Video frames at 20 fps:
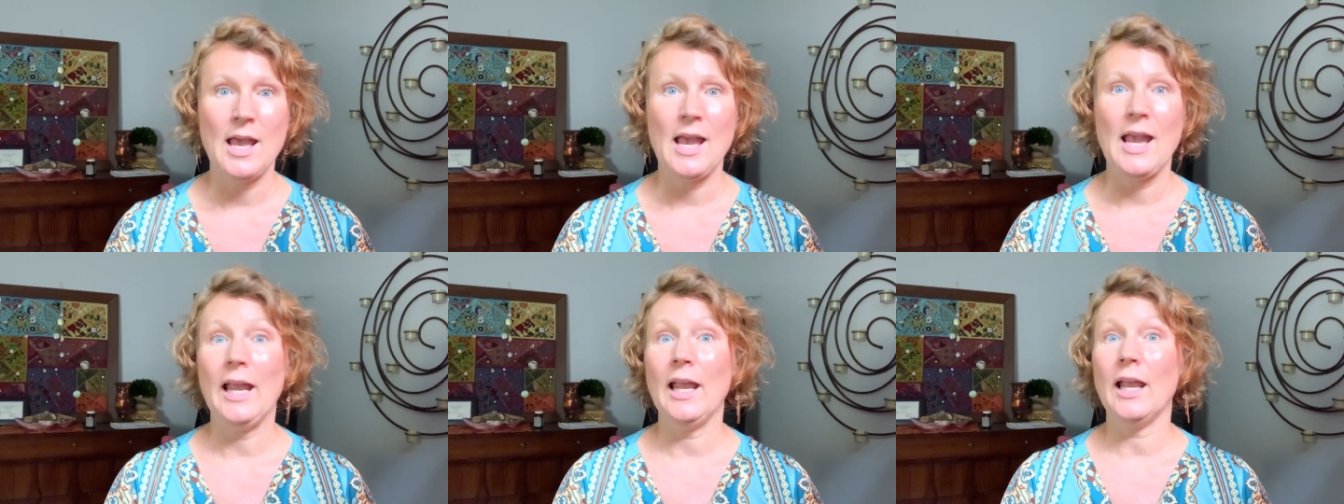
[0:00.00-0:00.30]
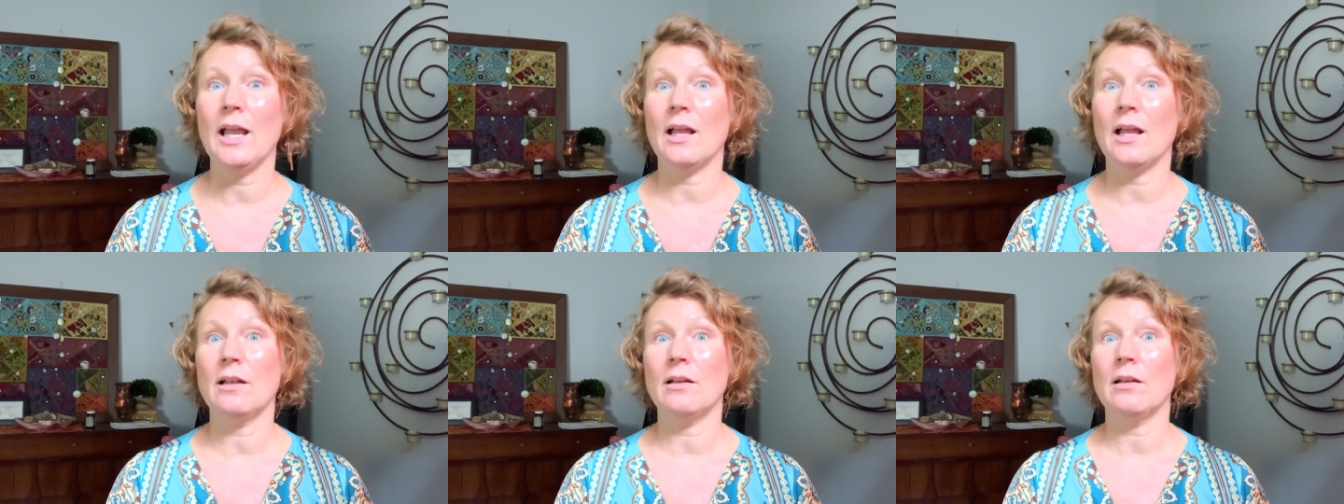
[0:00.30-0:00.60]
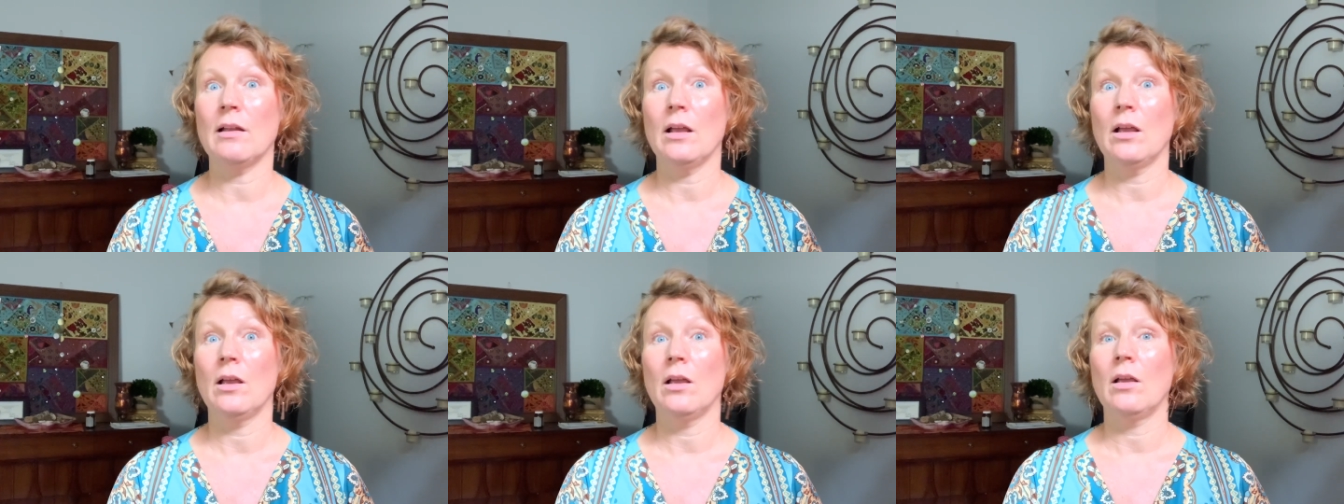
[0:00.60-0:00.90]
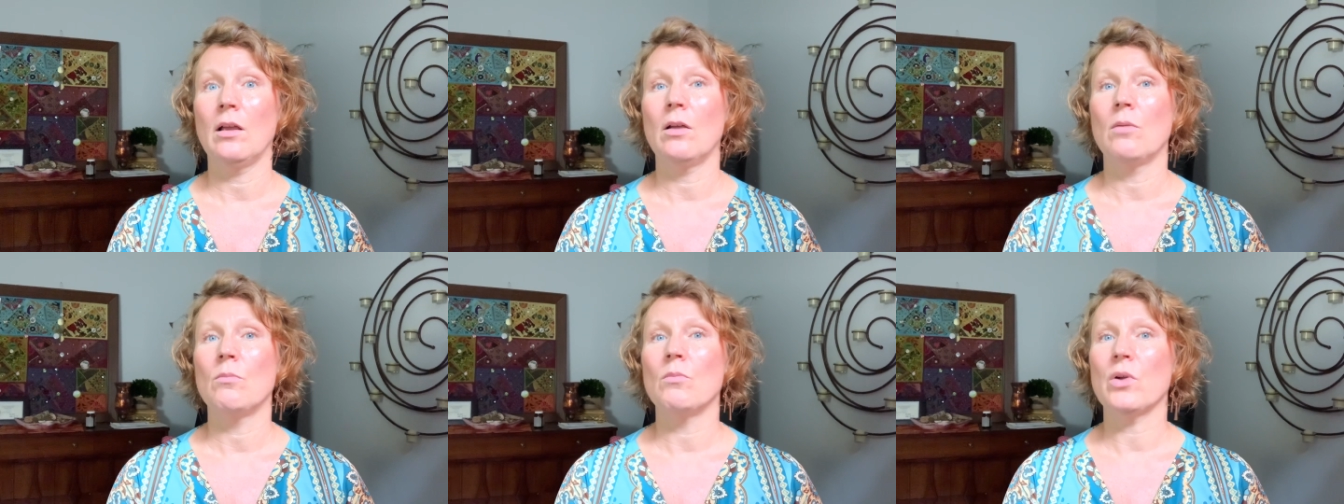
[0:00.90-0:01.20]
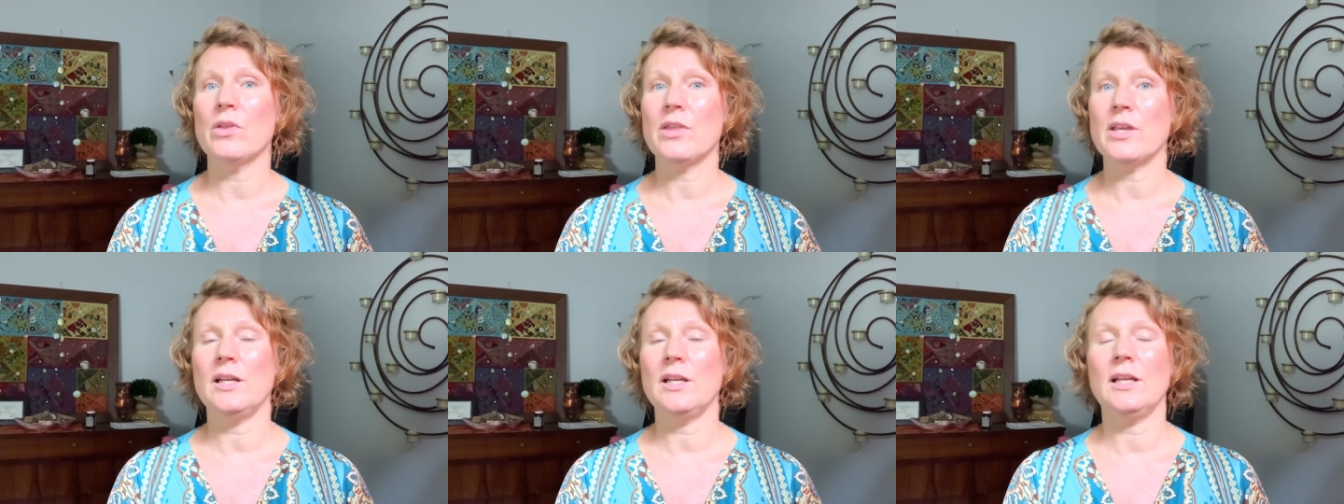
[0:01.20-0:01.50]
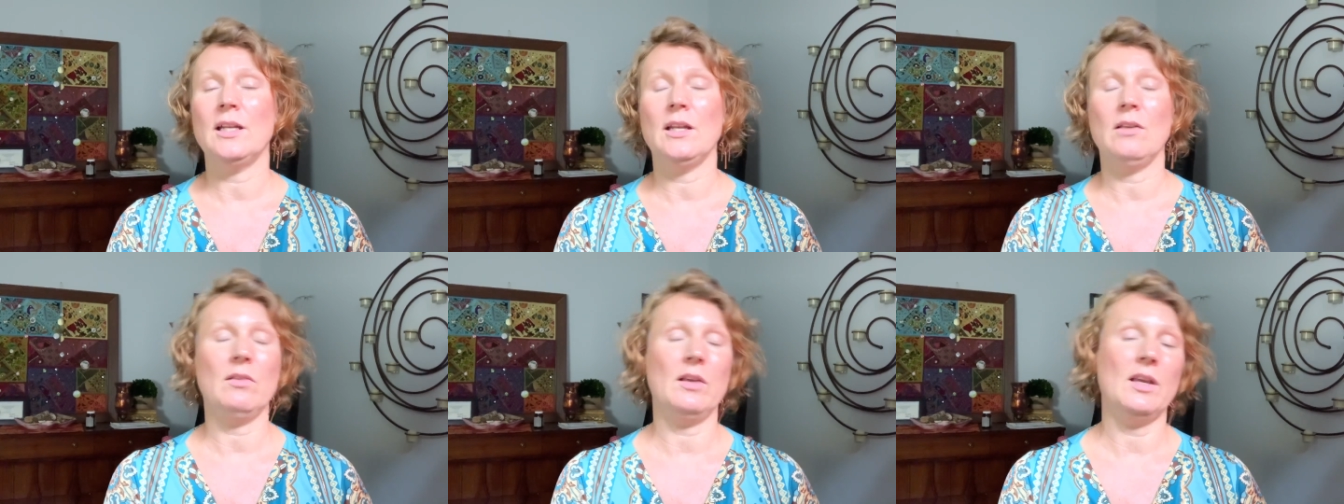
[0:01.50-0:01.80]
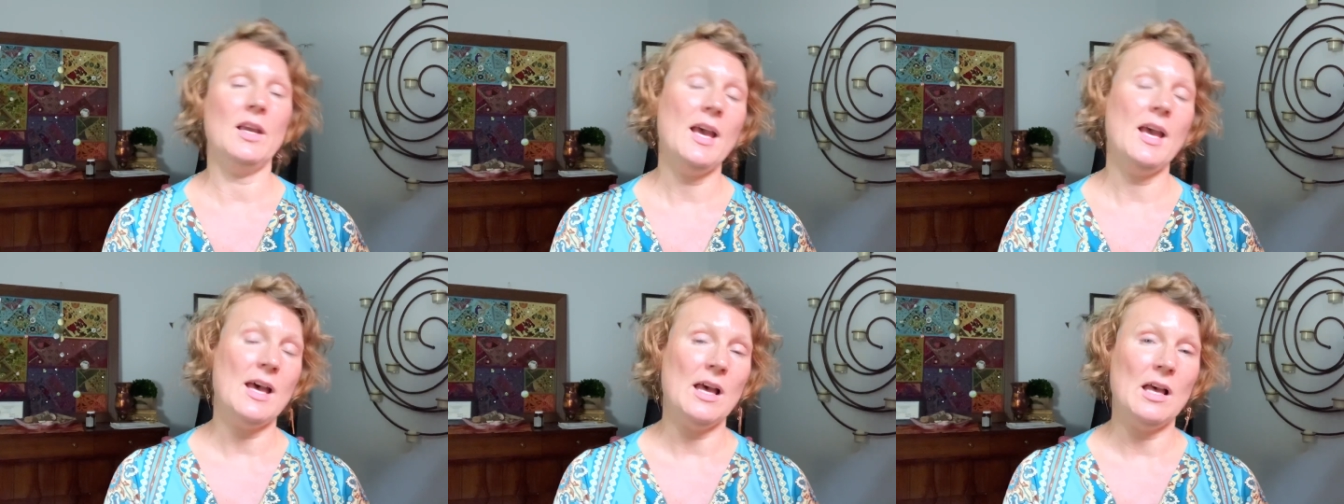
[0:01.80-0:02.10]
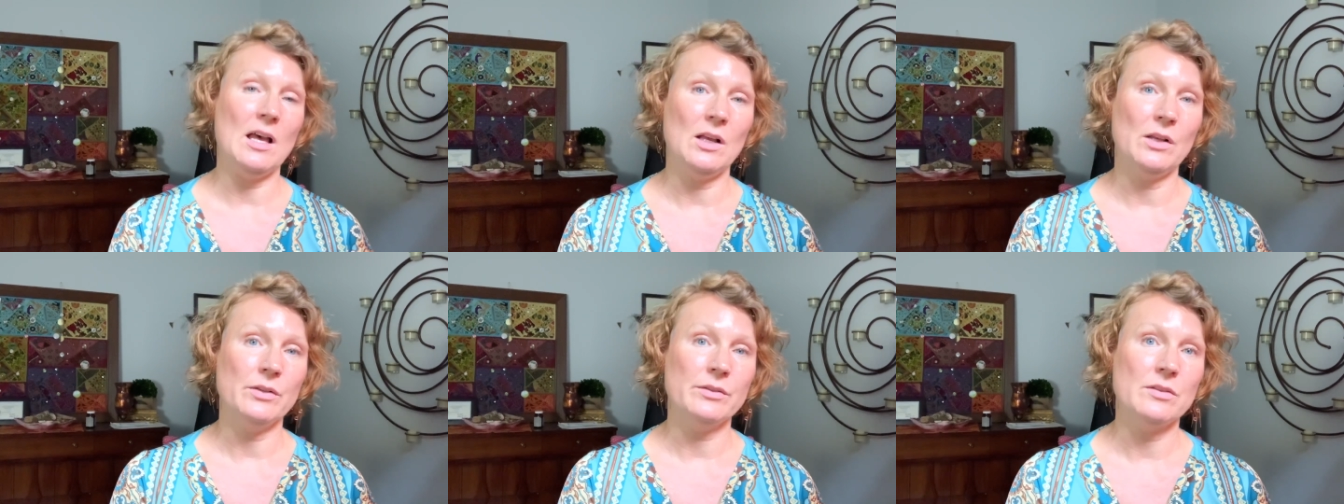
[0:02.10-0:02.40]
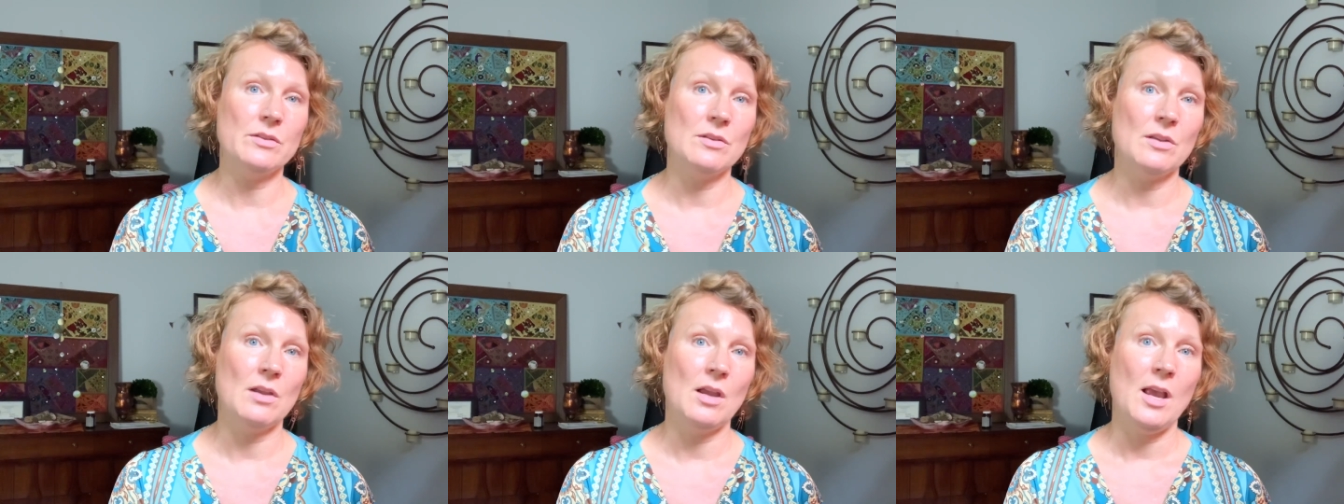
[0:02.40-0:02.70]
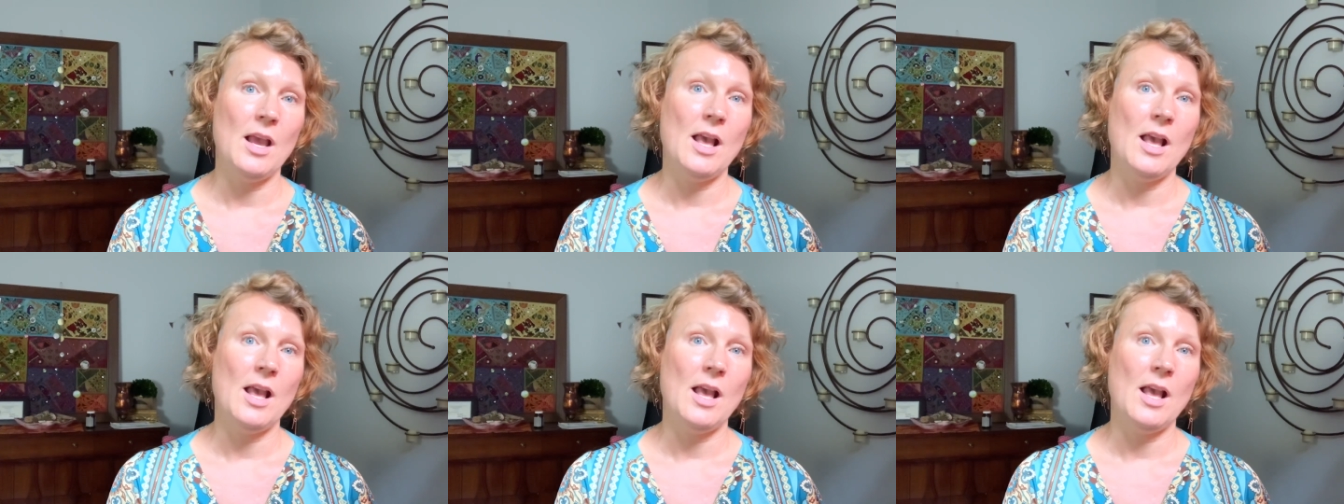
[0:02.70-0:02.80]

And more than anything else,